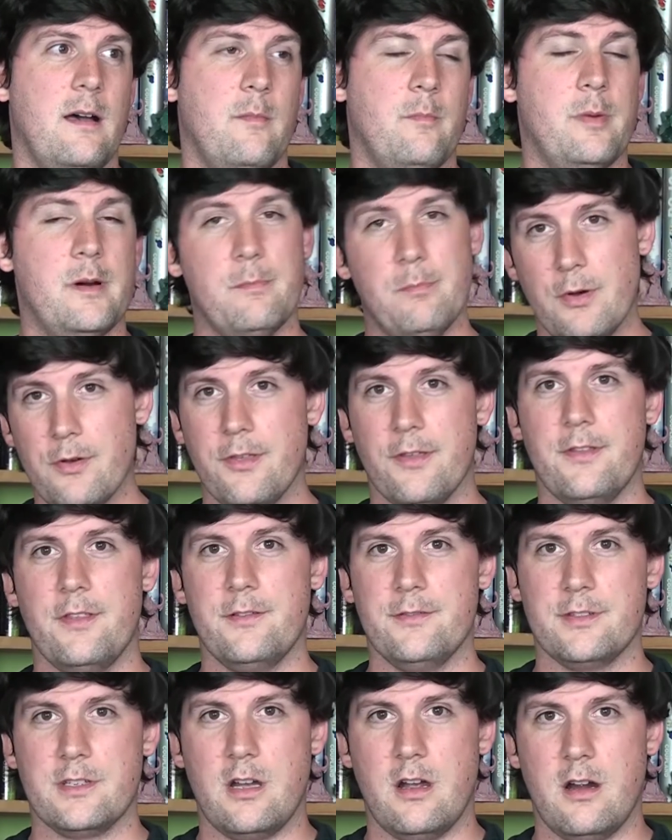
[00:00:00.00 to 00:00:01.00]
But both of
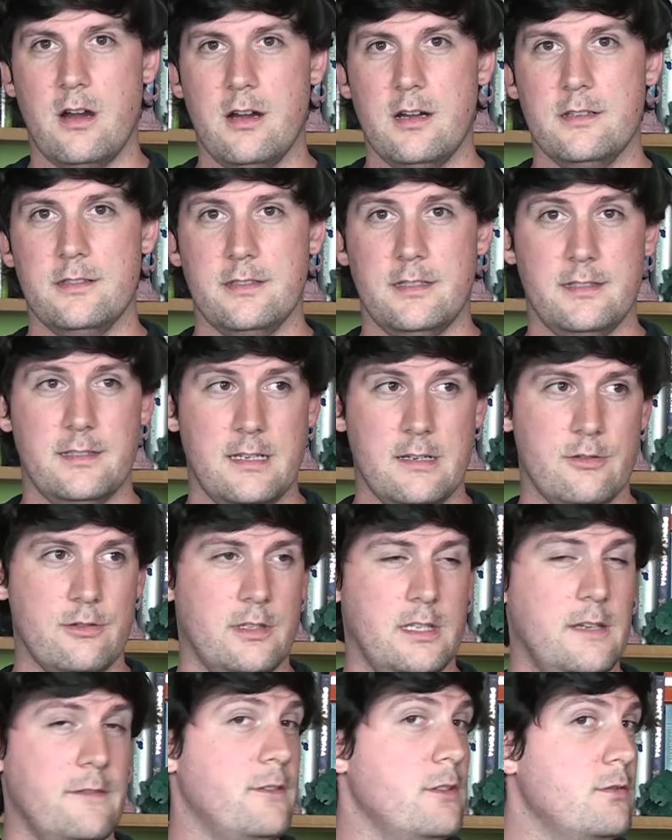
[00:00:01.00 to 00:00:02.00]
those cards,
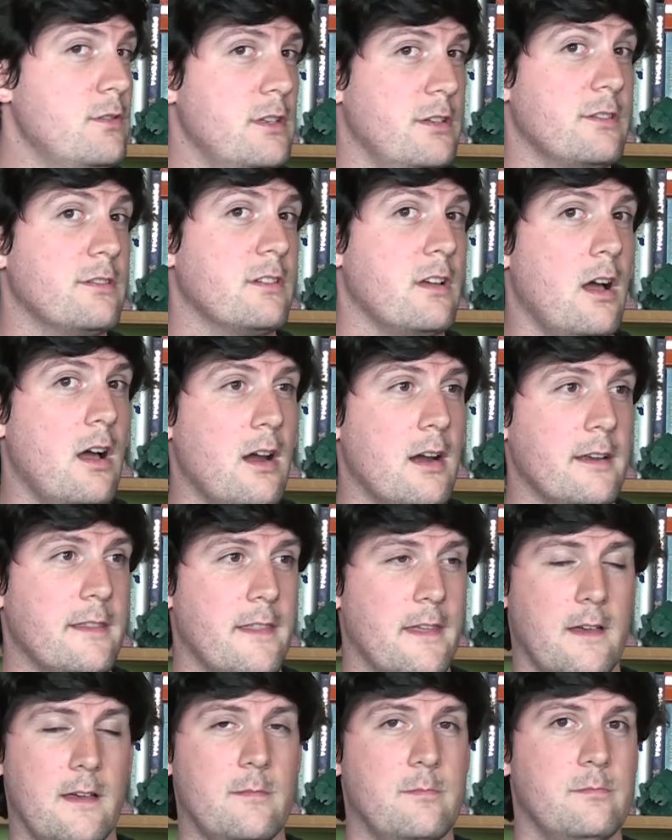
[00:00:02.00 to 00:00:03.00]
essentially, if you discard
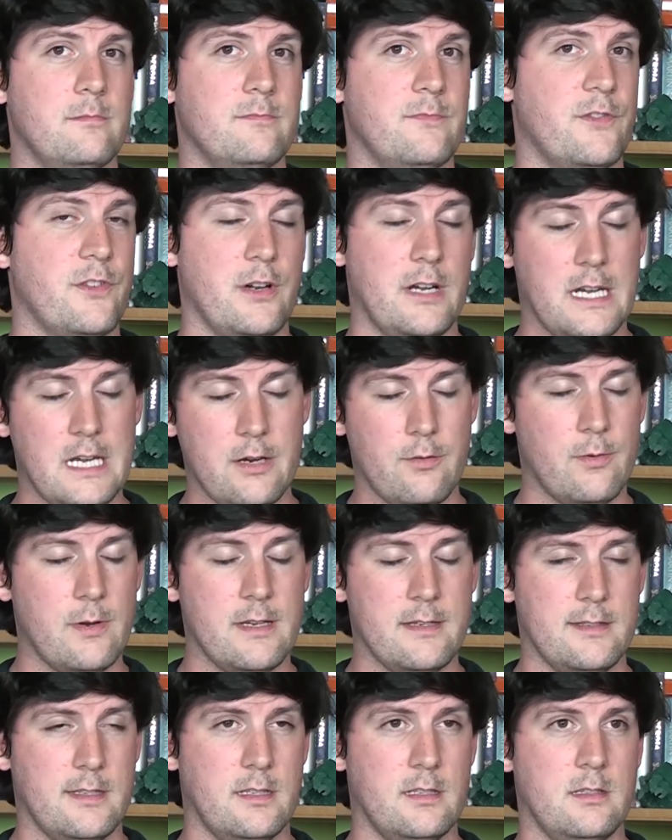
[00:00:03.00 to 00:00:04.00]
them for any
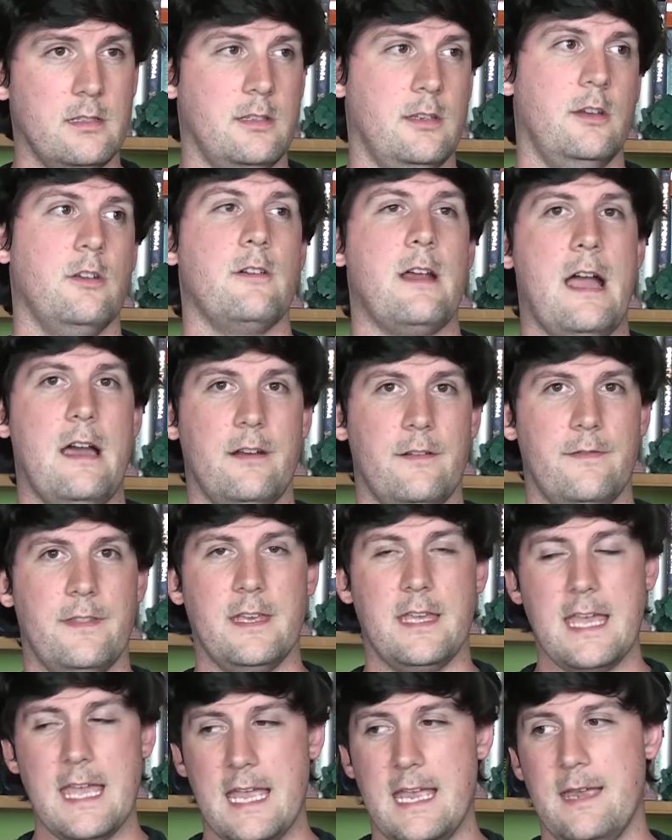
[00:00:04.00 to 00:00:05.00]
reason, you're out of
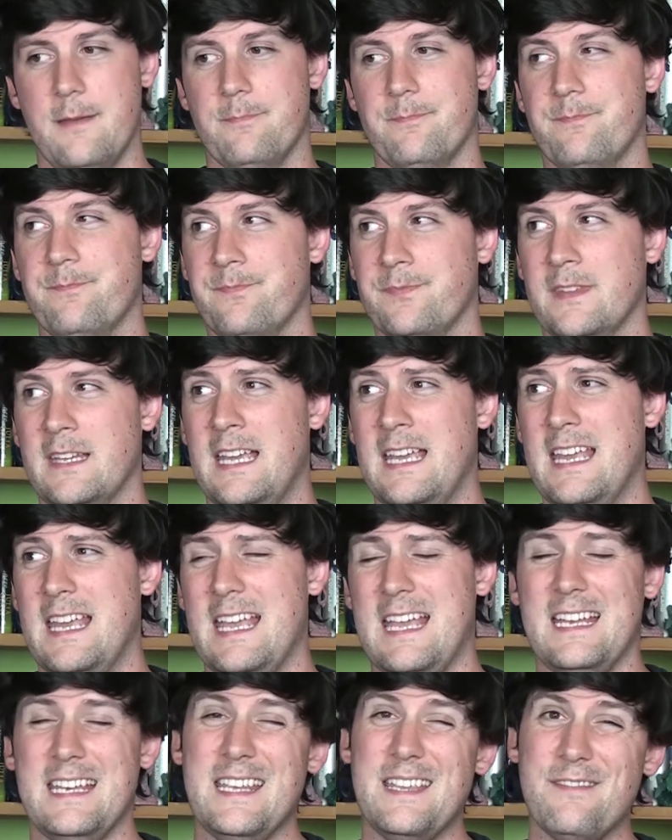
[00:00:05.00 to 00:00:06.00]
the game.
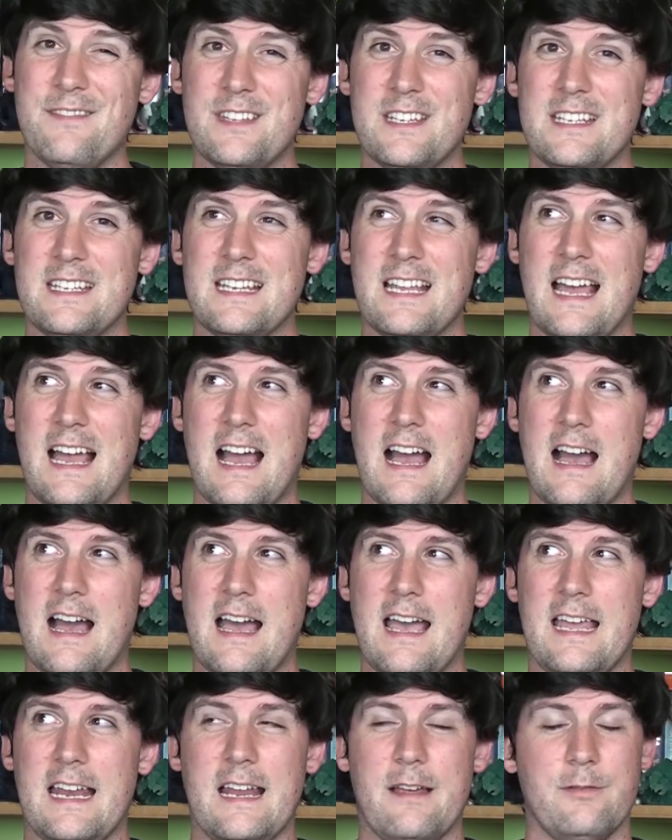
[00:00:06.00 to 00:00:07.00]

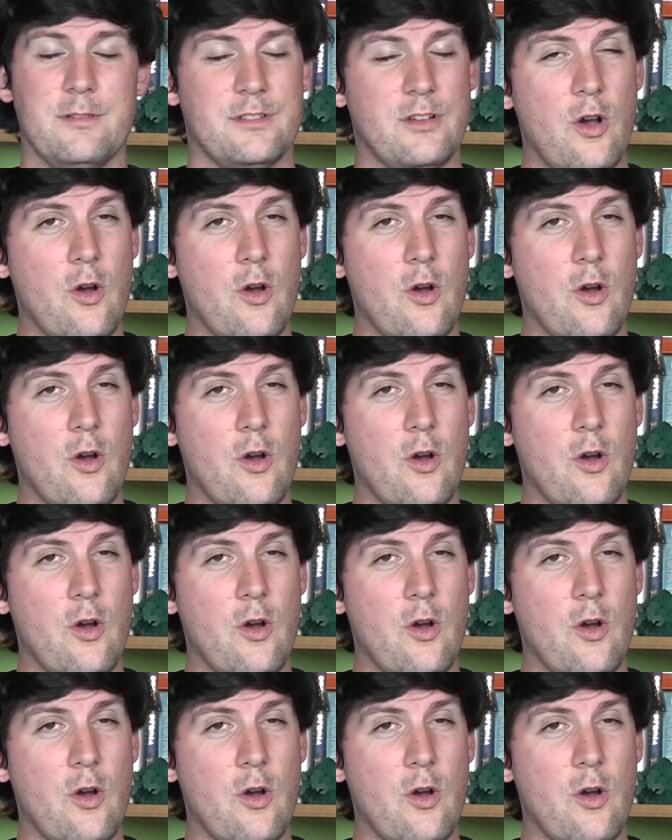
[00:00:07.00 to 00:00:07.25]
And I was